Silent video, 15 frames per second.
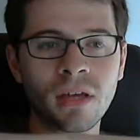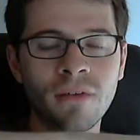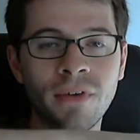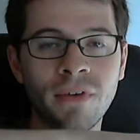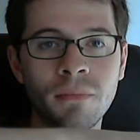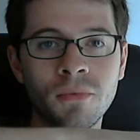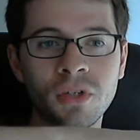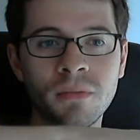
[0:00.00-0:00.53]
If
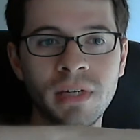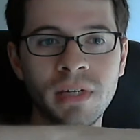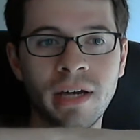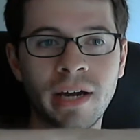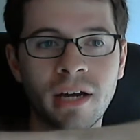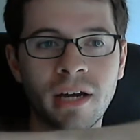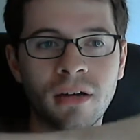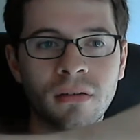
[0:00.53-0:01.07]
I'm dreaming,
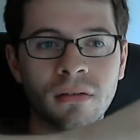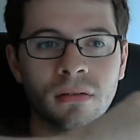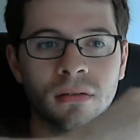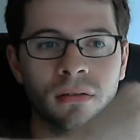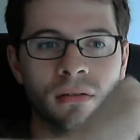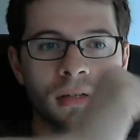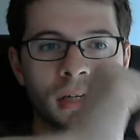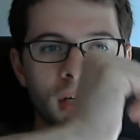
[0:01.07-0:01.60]
if
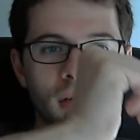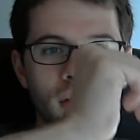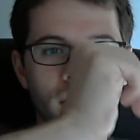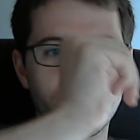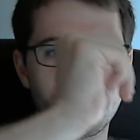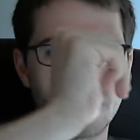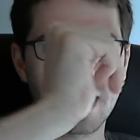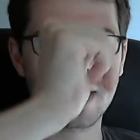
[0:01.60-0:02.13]

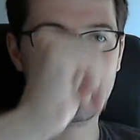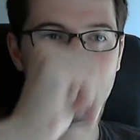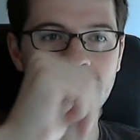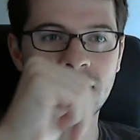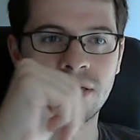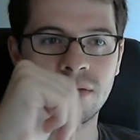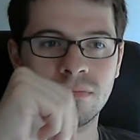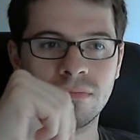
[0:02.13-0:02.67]
I'm practicing,
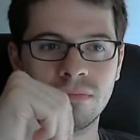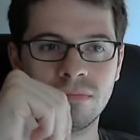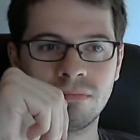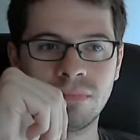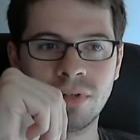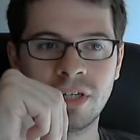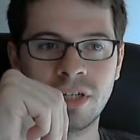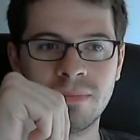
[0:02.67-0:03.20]
I'll
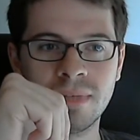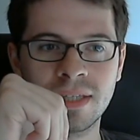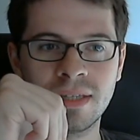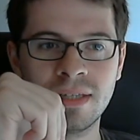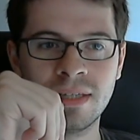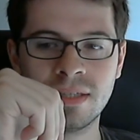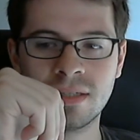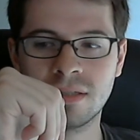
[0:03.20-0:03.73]
put it up like
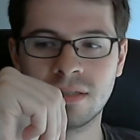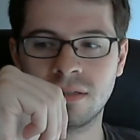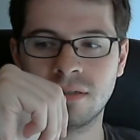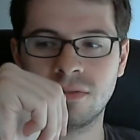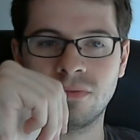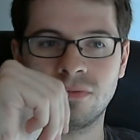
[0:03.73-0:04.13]
this.